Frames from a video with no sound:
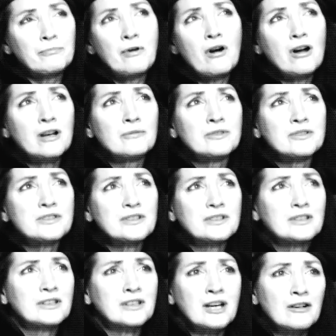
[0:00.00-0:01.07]
parliaments
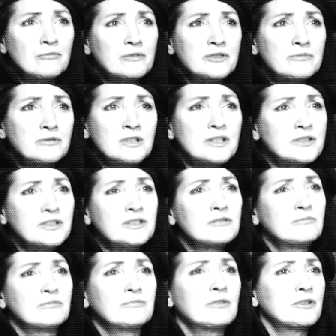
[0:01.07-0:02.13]
and governments would listen
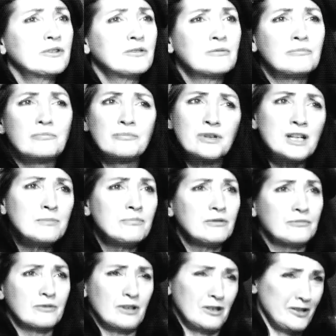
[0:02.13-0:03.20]
to what the people,